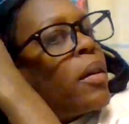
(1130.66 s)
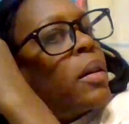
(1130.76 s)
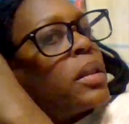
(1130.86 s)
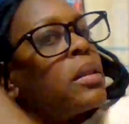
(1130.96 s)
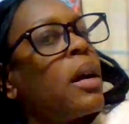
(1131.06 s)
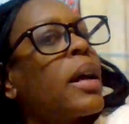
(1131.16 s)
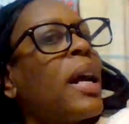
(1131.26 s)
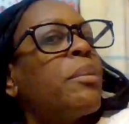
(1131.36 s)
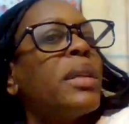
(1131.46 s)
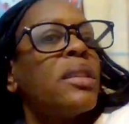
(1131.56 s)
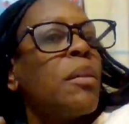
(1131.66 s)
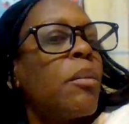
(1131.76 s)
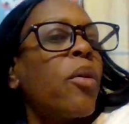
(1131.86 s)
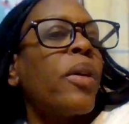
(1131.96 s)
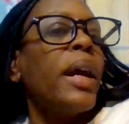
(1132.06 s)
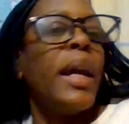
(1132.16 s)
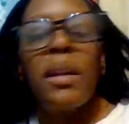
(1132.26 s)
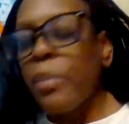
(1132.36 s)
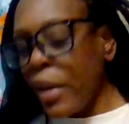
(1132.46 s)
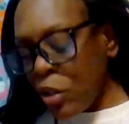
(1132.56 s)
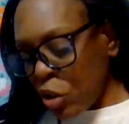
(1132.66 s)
So I got me some more headbands.